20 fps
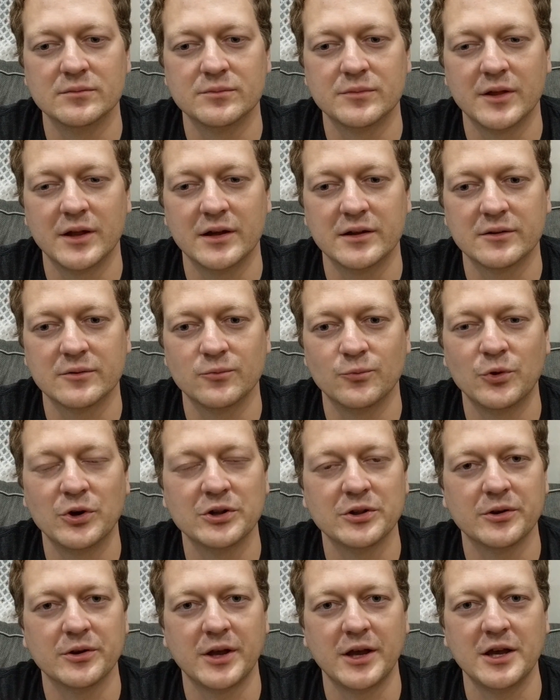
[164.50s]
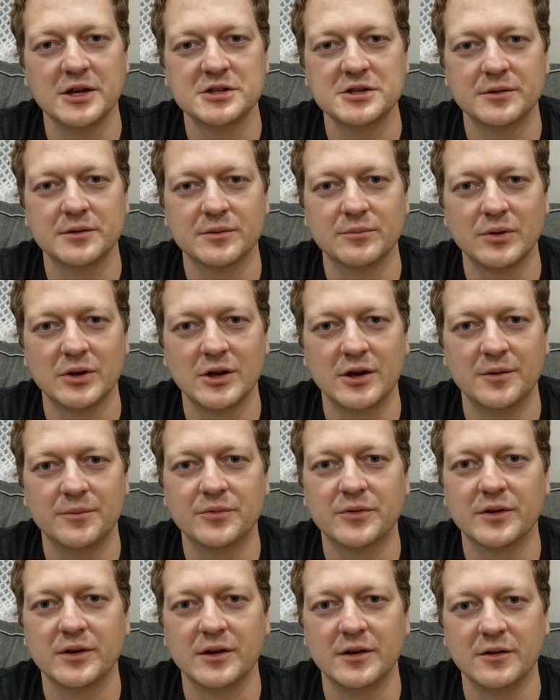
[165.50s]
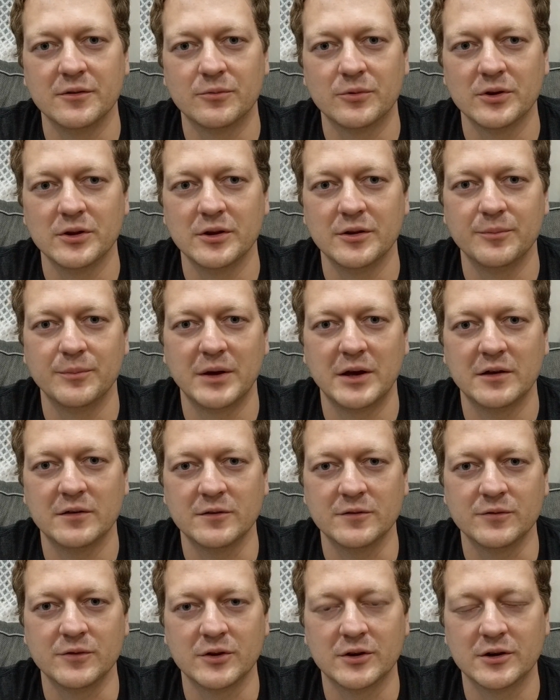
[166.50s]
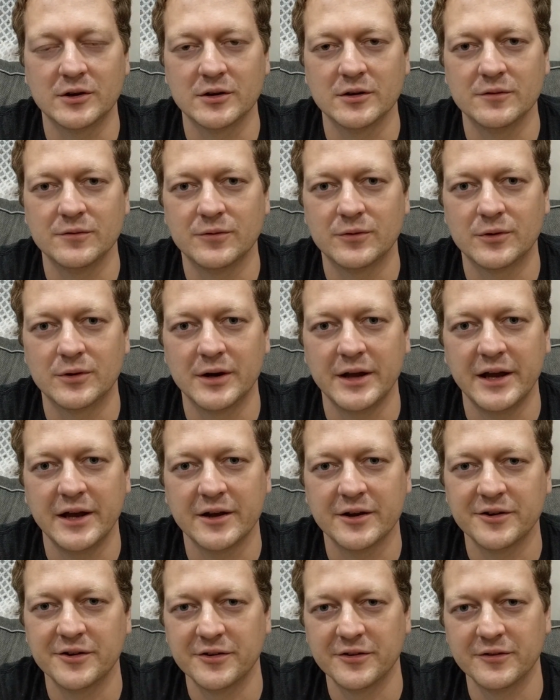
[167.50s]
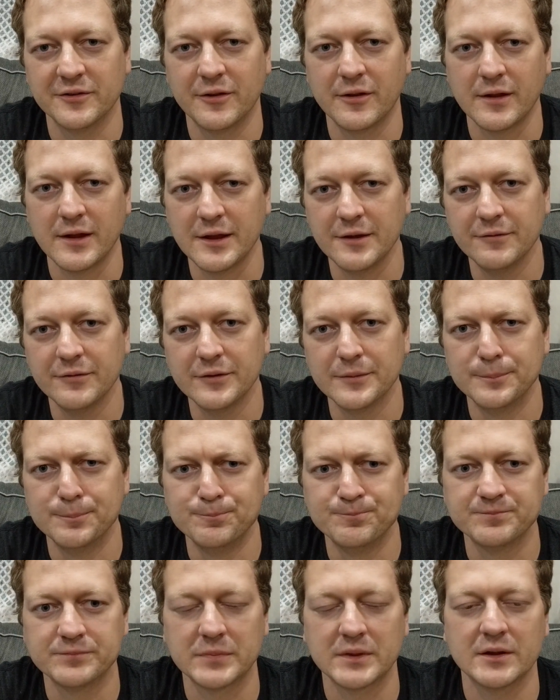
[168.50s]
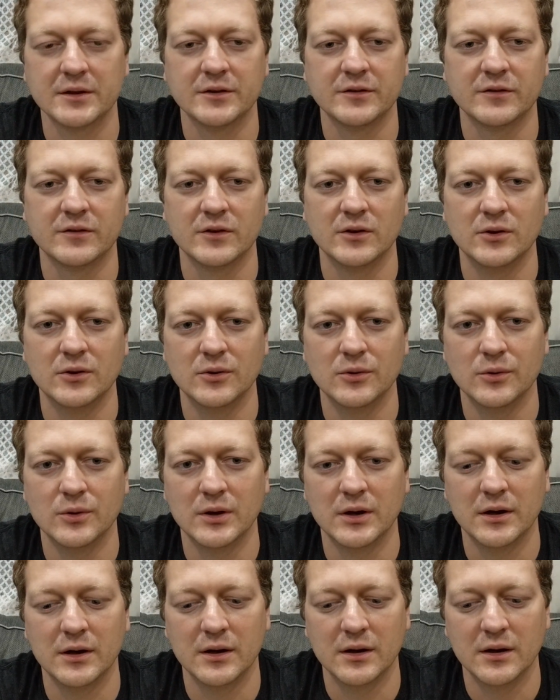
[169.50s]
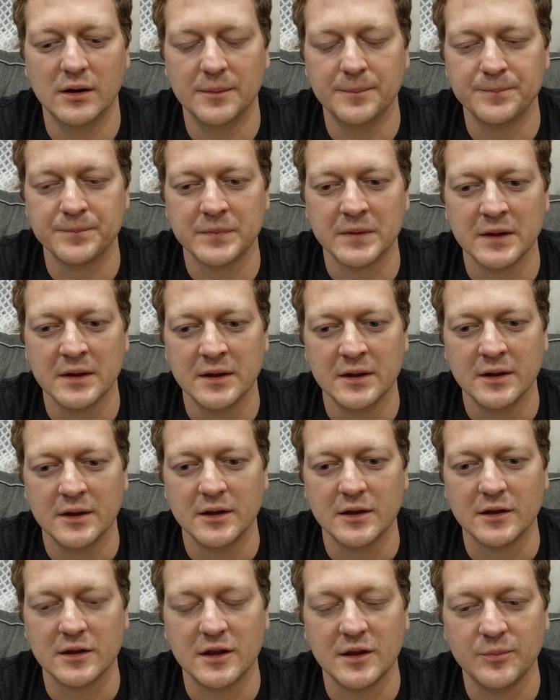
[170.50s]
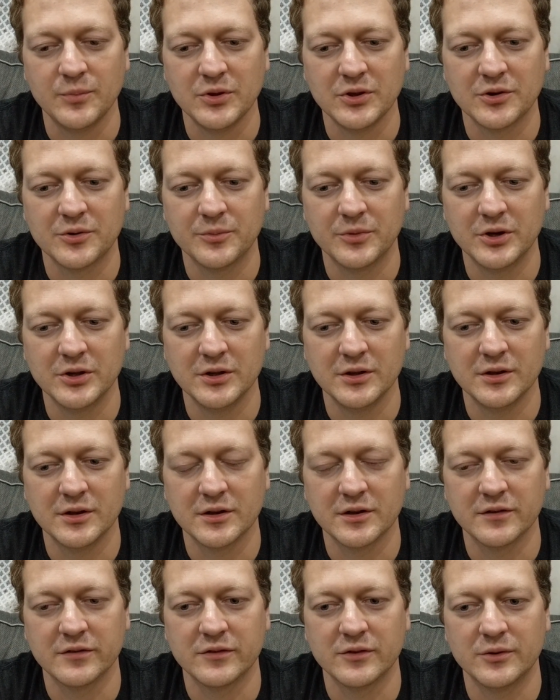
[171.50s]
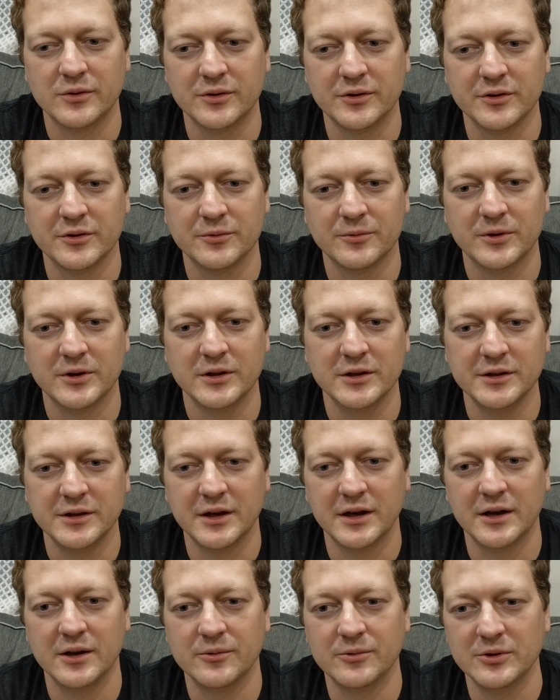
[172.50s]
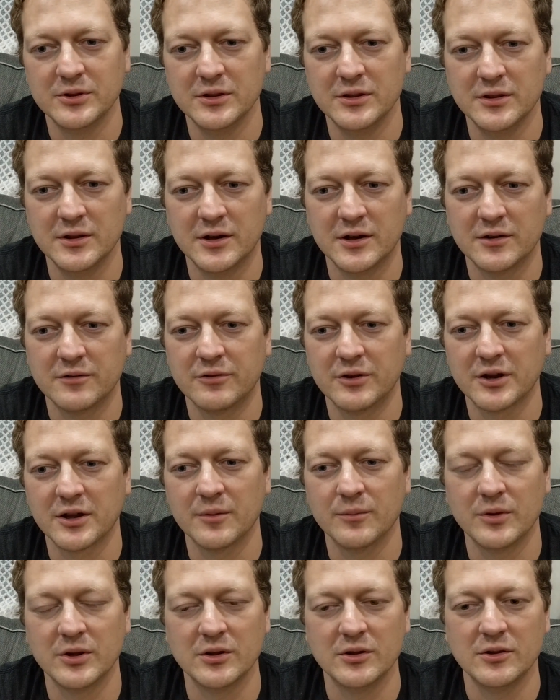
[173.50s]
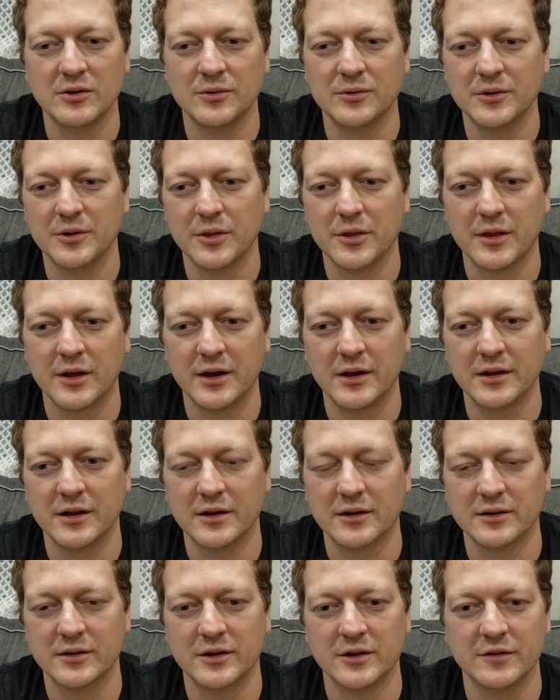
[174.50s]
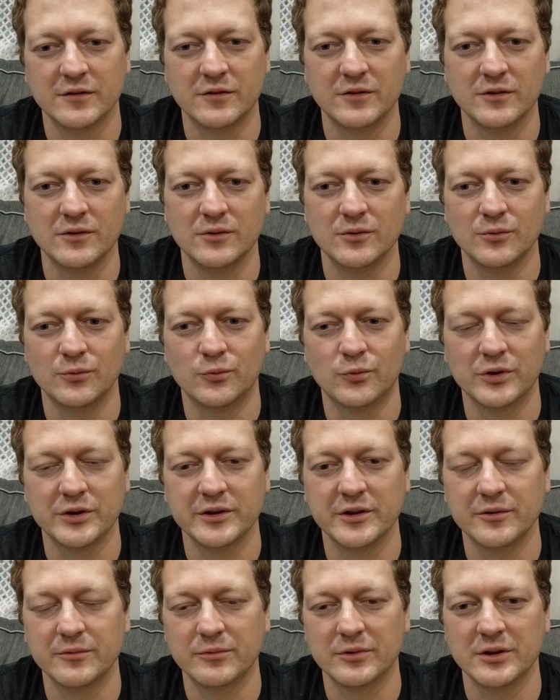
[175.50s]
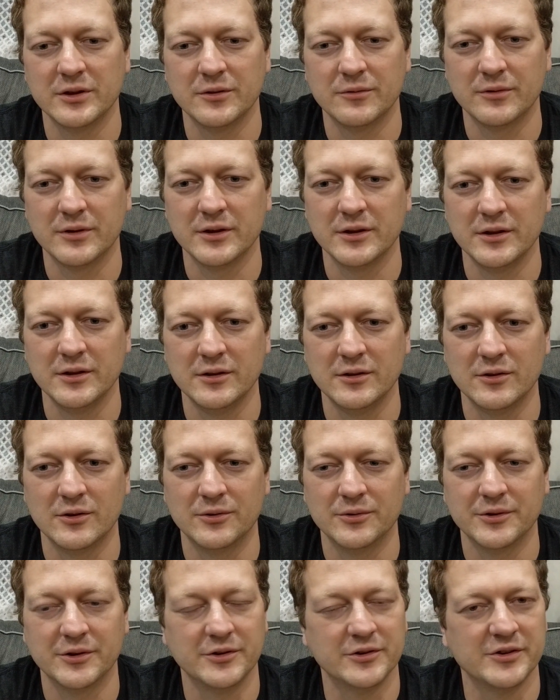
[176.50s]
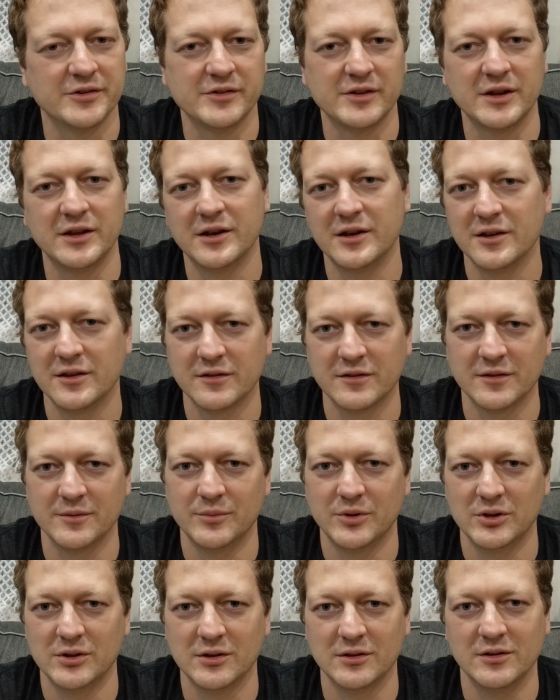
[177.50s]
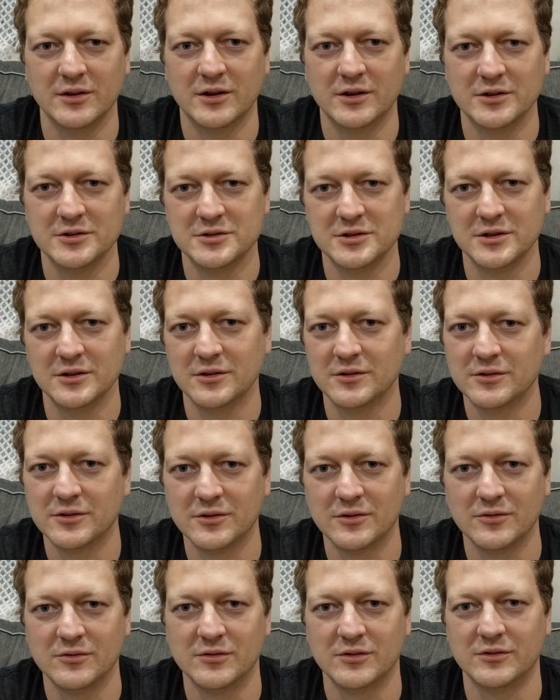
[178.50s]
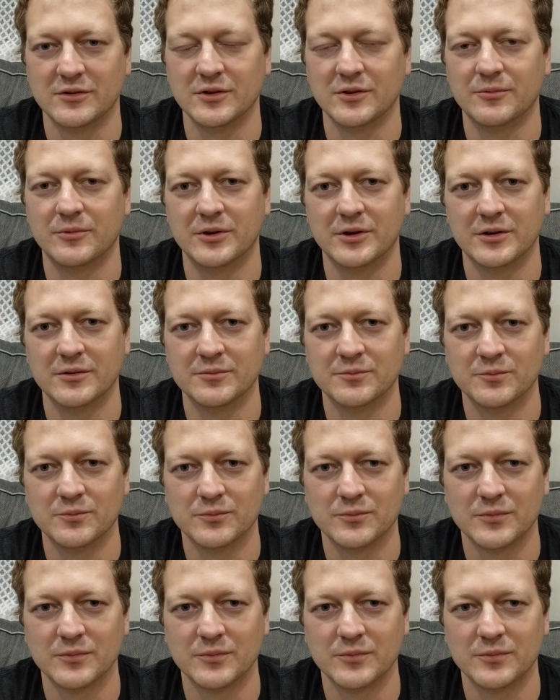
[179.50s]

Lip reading: That one location becomes a really massive target for hackers and thieves. So keeping your money in a custodial wallet, I would not recommend doing that unless you really don't understand anything about technology and you just don't want to